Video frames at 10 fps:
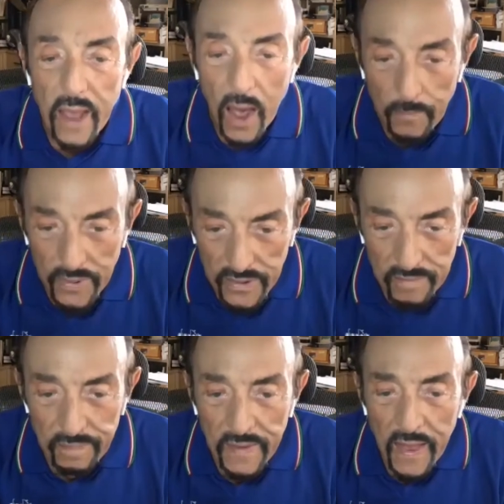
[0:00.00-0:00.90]

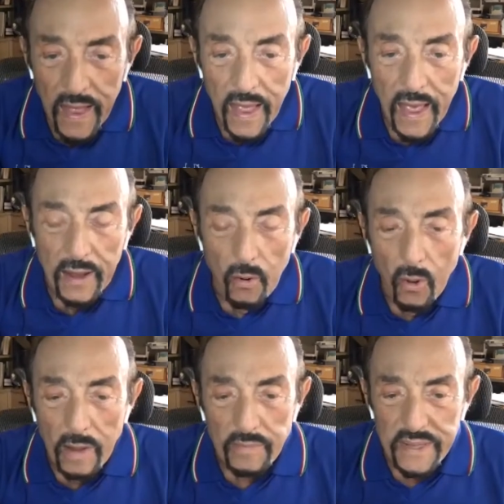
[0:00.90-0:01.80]
humble. And
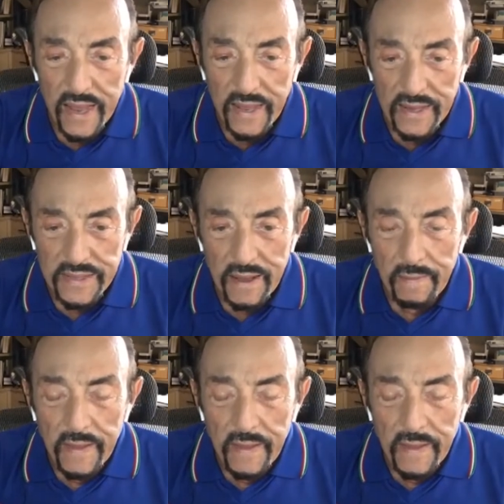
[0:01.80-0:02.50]
all I'm saying is